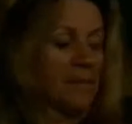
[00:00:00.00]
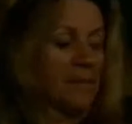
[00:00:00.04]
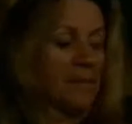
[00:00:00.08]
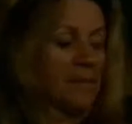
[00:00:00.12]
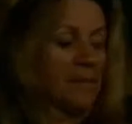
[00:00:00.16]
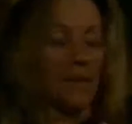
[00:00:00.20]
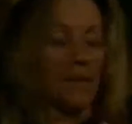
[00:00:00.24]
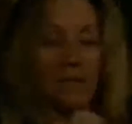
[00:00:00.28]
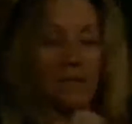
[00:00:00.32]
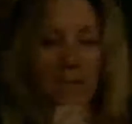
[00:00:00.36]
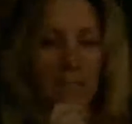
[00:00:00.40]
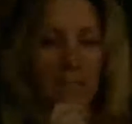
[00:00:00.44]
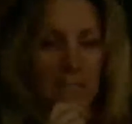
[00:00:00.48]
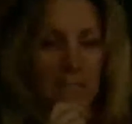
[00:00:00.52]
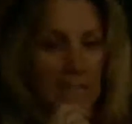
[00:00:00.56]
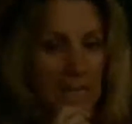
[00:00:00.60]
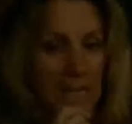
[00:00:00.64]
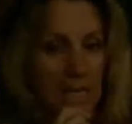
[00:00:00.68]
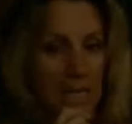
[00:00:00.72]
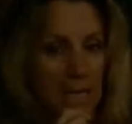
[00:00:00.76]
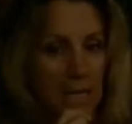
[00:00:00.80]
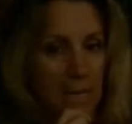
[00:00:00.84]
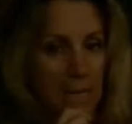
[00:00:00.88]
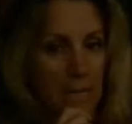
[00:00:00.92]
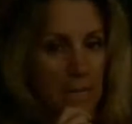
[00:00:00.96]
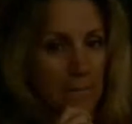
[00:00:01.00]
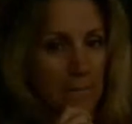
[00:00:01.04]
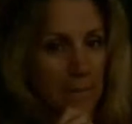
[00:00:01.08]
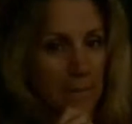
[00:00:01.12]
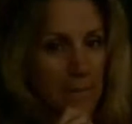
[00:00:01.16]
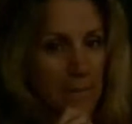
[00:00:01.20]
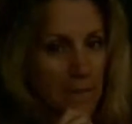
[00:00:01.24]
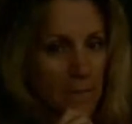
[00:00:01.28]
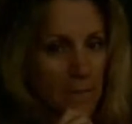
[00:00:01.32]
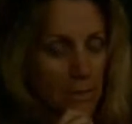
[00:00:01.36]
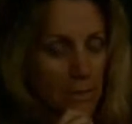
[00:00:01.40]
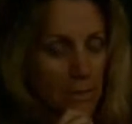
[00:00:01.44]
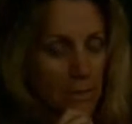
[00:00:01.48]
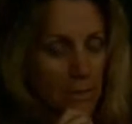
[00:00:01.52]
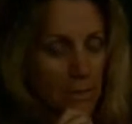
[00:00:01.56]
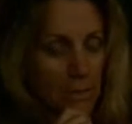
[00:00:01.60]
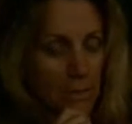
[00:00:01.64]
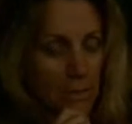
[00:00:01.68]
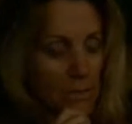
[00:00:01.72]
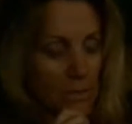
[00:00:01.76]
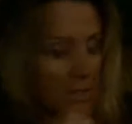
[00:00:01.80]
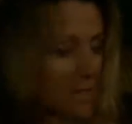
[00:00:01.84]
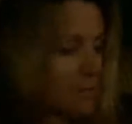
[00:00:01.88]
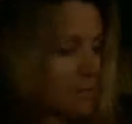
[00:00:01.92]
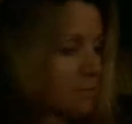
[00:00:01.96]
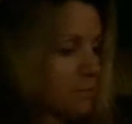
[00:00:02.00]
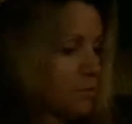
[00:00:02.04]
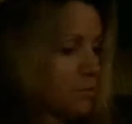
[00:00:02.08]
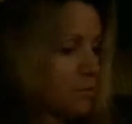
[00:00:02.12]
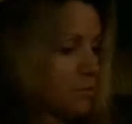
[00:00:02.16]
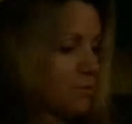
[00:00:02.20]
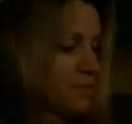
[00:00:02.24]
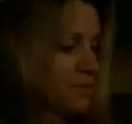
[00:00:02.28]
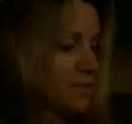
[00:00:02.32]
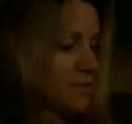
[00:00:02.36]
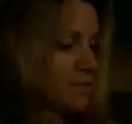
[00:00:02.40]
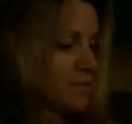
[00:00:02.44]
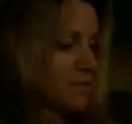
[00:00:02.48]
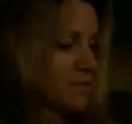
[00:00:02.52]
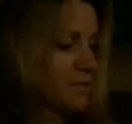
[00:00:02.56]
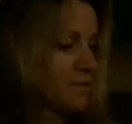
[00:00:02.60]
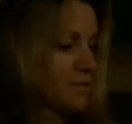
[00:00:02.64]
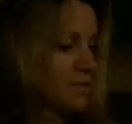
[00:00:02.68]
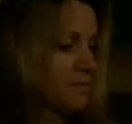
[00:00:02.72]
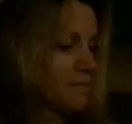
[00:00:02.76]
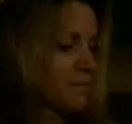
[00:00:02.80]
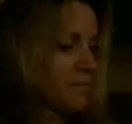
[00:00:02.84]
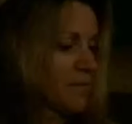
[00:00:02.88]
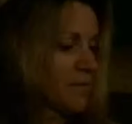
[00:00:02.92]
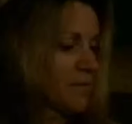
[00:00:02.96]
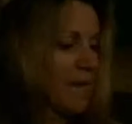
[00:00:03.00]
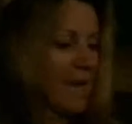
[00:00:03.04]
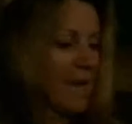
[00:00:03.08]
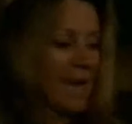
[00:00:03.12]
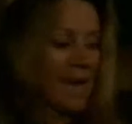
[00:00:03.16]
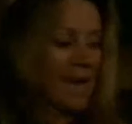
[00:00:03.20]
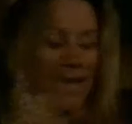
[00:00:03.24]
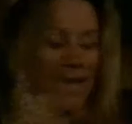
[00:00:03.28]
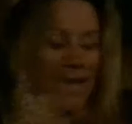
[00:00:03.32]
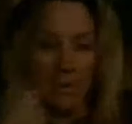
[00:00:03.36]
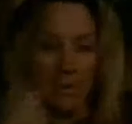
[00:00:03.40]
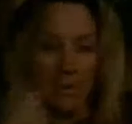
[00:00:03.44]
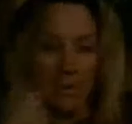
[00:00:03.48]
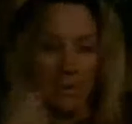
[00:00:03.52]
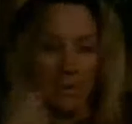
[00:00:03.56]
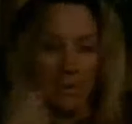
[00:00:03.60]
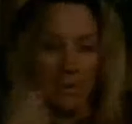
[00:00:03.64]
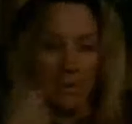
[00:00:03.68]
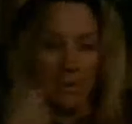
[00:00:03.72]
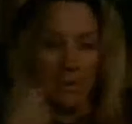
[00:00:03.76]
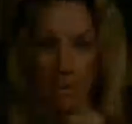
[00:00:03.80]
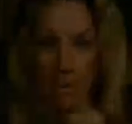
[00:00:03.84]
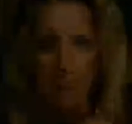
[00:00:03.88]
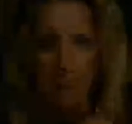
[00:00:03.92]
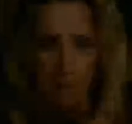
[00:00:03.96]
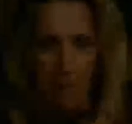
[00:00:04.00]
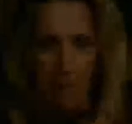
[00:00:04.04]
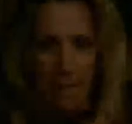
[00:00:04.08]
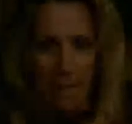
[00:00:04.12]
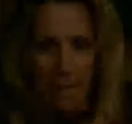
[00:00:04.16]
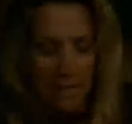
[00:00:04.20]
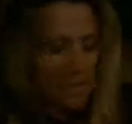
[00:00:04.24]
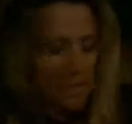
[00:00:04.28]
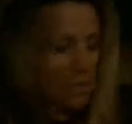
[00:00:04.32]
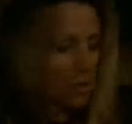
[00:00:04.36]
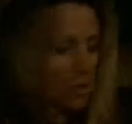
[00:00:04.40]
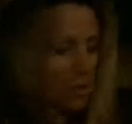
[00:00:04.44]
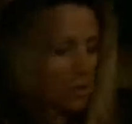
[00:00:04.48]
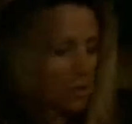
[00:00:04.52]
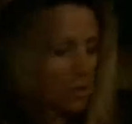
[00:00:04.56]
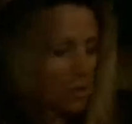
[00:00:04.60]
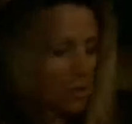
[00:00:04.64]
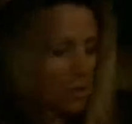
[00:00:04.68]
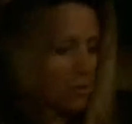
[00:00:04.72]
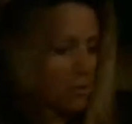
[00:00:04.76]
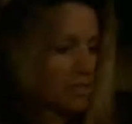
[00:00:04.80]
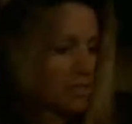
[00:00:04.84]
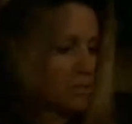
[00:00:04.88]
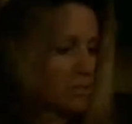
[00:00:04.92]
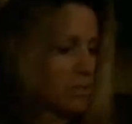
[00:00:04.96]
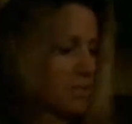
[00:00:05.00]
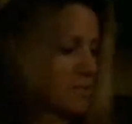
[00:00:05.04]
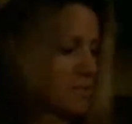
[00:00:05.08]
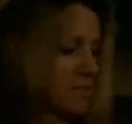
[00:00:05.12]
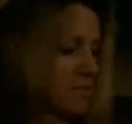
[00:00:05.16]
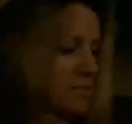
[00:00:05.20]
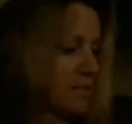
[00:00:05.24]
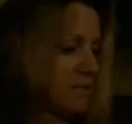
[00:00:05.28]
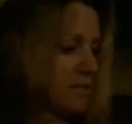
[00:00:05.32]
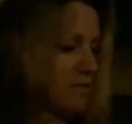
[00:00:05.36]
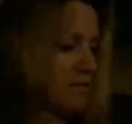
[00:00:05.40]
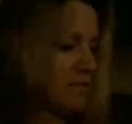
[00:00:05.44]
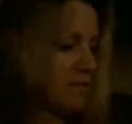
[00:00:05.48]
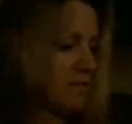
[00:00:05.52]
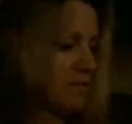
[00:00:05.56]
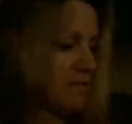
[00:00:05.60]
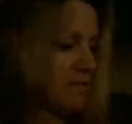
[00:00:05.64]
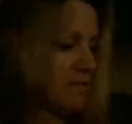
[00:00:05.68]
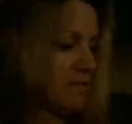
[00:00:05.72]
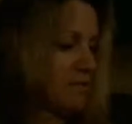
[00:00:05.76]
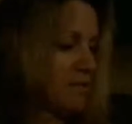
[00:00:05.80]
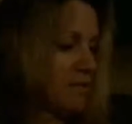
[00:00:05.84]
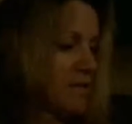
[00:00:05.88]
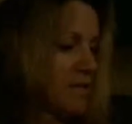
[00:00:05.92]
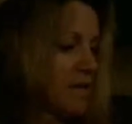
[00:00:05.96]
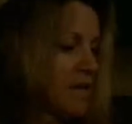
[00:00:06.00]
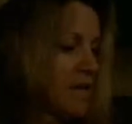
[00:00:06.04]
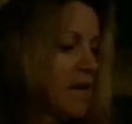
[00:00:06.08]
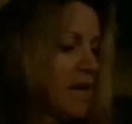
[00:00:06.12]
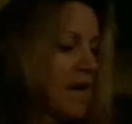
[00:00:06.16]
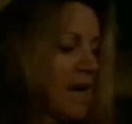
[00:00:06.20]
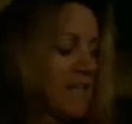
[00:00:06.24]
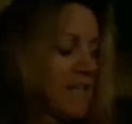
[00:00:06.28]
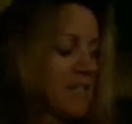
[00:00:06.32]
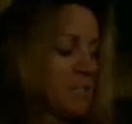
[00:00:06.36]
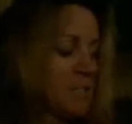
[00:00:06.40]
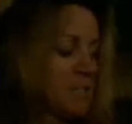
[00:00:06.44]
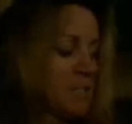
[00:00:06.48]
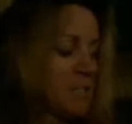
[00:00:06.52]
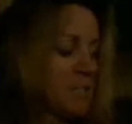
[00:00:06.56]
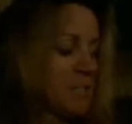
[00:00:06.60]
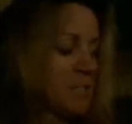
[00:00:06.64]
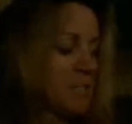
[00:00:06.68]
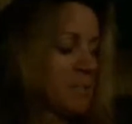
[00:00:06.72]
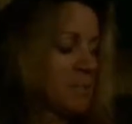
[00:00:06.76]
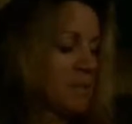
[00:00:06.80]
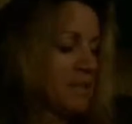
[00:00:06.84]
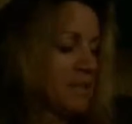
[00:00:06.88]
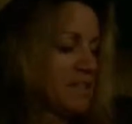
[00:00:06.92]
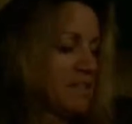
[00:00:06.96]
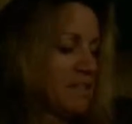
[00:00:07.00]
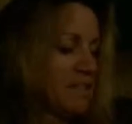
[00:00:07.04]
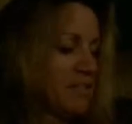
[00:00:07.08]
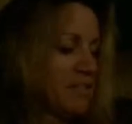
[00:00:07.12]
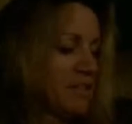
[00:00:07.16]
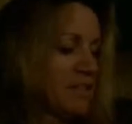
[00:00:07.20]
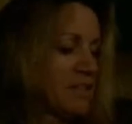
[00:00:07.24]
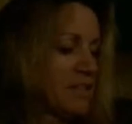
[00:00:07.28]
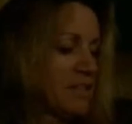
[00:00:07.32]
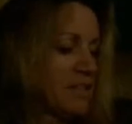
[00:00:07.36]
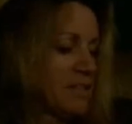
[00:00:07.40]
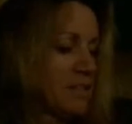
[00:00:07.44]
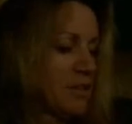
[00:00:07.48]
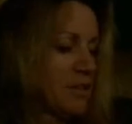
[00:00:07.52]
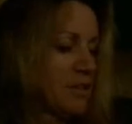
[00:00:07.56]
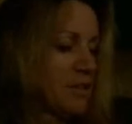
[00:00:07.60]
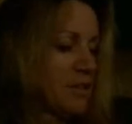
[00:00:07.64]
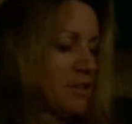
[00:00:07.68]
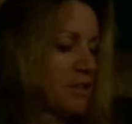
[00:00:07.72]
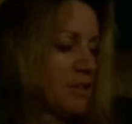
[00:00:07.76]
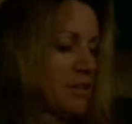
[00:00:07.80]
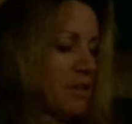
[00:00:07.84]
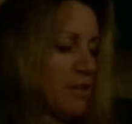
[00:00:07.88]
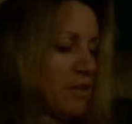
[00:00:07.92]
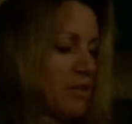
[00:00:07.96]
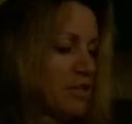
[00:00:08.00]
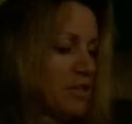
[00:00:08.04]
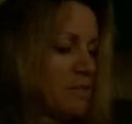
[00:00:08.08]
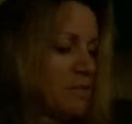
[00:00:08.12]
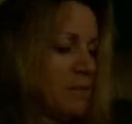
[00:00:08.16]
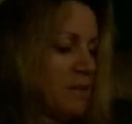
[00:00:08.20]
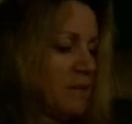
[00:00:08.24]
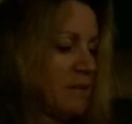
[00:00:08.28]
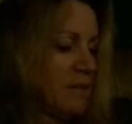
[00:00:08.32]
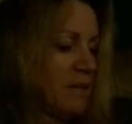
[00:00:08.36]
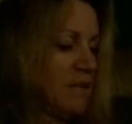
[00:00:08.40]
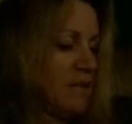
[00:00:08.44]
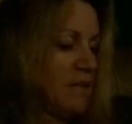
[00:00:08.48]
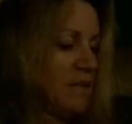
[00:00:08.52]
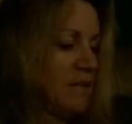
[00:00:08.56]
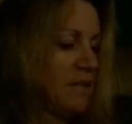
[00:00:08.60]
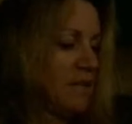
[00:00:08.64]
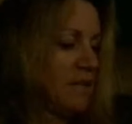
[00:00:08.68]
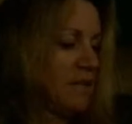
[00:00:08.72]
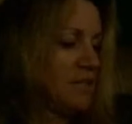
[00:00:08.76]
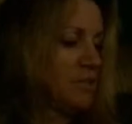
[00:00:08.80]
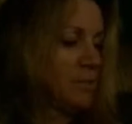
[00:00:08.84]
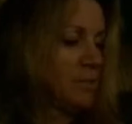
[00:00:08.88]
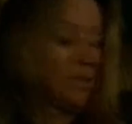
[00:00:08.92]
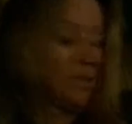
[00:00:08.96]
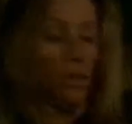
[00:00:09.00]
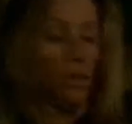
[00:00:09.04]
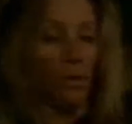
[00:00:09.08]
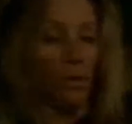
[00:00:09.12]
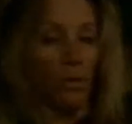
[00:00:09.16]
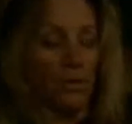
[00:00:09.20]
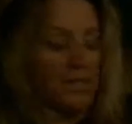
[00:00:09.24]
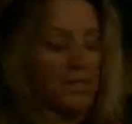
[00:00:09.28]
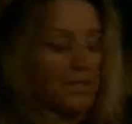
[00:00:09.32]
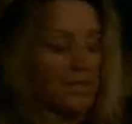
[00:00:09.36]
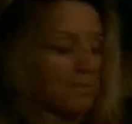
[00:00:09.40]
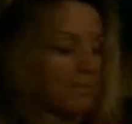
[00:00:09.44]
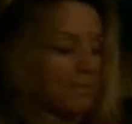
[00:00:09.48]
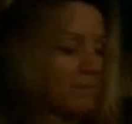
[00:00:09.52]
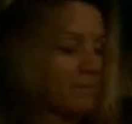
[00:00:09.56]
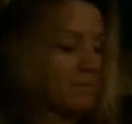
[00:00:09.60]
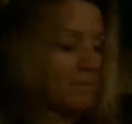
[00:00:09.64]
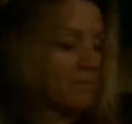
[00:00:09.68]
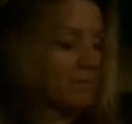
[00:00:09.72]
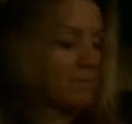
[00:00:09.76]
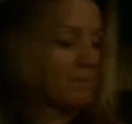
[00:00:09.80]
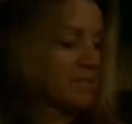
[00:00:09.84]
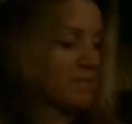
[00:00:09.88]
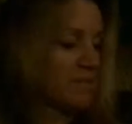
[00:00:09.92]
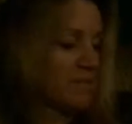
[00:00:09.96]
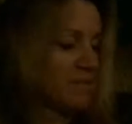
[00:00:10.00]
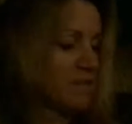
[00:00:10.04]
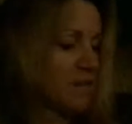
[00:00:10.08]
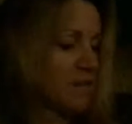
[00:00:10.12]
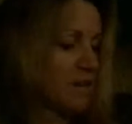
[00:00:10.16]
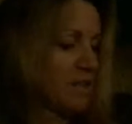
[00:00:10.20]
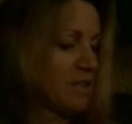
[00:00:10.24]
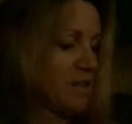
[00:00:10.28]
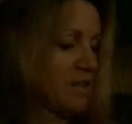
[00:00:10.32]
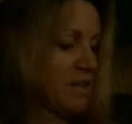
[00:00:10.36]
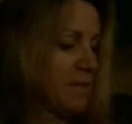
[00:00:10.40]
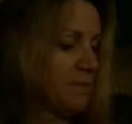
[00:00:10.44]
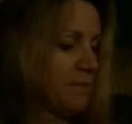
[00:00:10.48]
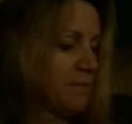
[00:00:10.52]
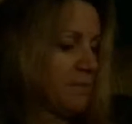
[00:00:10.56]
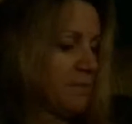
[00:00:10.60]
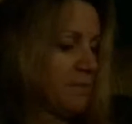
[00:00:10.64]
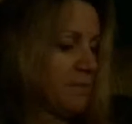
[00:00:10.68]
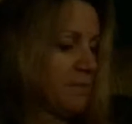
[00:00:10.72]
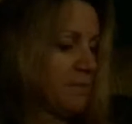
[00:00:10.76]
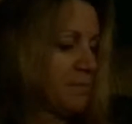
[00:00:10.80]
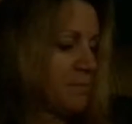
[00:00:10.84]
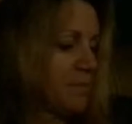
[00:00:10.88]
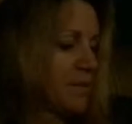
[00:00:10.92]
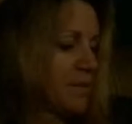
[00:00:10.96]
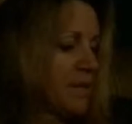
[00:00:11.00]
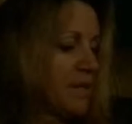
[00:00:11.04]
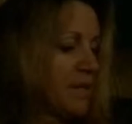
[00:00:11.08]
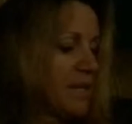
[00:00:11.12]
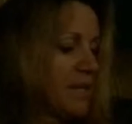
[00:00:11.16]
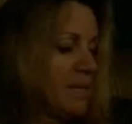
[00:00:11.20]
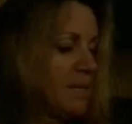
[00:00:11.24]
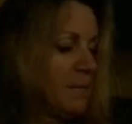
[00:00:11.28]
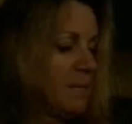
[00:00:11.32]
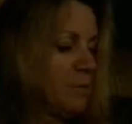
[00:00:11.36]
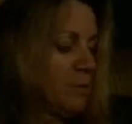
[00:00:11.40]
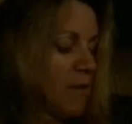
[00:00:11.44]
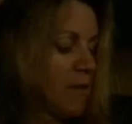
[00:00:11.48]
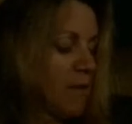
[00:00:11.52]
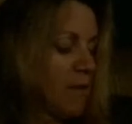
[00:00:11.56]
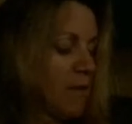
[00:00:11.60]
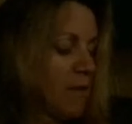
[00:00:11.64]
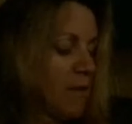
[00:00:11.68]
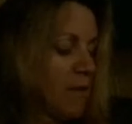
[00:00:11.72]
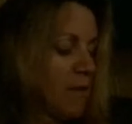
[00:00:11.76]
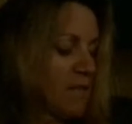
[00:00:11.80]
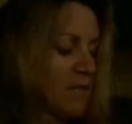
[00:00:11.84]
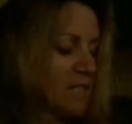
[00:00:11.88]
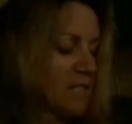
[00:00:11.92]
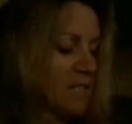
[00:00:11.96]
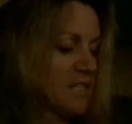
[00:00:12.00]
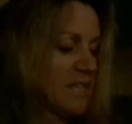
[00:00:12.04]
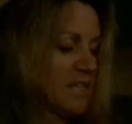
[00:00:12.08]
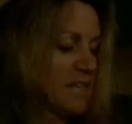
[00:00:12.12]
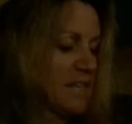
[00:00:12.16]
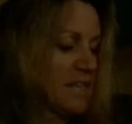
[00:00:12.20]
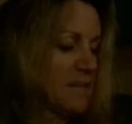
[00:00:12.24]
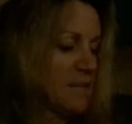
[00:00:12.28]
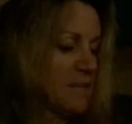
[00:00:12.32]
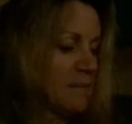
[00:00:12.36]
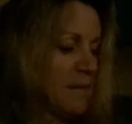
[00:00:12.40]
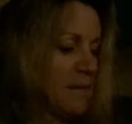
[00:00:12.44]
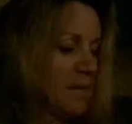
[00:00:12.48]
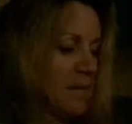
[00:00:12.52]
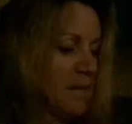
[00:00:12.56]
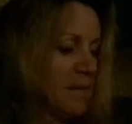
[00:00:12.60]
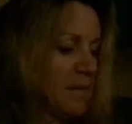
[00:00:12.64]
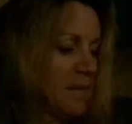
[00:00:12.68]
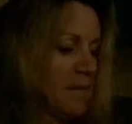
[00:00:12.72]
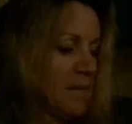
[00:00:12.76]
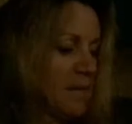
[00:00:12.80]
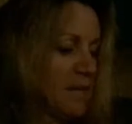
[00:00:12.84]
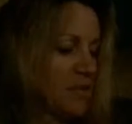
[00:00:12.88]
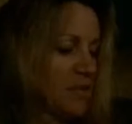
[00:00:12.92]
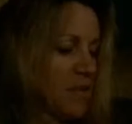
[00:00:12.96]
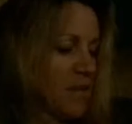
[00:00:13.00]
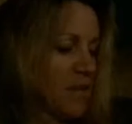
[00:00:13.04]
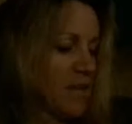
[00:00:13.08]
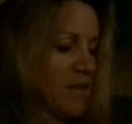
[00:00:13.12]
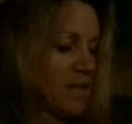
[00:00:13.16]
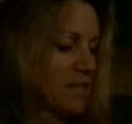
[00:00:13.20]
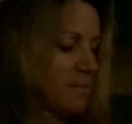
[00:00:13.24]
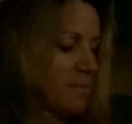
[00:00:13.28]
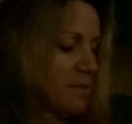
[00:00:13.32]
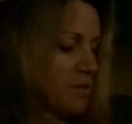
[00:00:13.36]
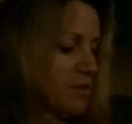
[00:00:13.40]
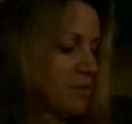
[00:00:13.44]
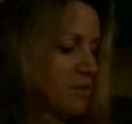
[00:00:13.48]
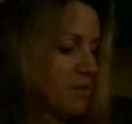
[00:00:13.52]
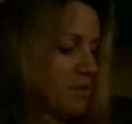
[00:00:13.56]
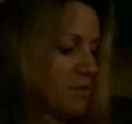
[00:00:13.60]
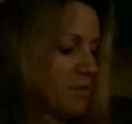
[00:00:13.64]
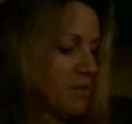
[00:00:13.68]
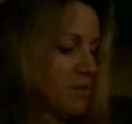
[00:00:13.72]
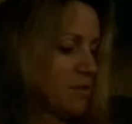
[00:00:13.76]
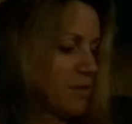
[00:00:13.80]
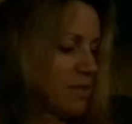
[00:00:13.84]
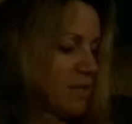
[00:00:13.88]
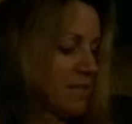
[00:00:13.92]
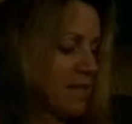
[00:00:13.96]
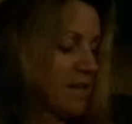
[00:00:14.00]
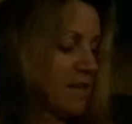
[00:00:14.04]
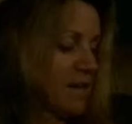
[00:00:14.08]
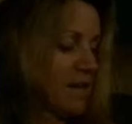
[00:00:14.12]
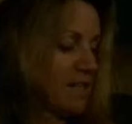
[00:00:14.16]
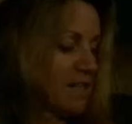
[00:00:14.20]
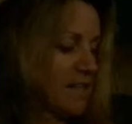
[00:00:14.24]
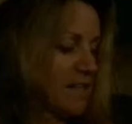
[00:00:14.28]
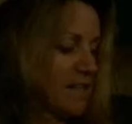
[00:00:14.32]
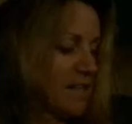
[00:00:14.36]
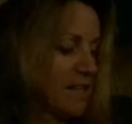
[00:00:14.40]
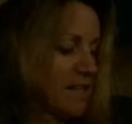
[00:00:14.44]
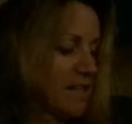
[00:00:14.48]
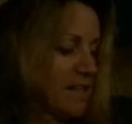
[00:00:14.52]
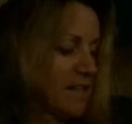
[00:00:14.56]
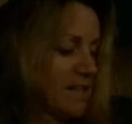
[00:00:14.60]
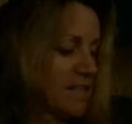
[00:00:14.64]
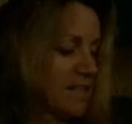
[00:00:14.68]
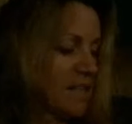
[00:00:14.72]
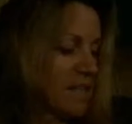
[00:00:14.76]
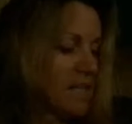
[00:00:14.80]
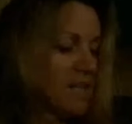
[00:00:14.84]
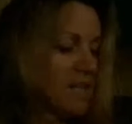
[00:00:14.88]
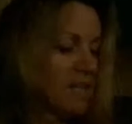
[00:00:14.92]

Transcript: else is saying, make no sudden moves. I hate it when my brain disagrees with itself. I split the difference, crouching meekly, doing the whole submissive dog thing. Kimu locks his gaze on me, and I try not to make direct eye contact. A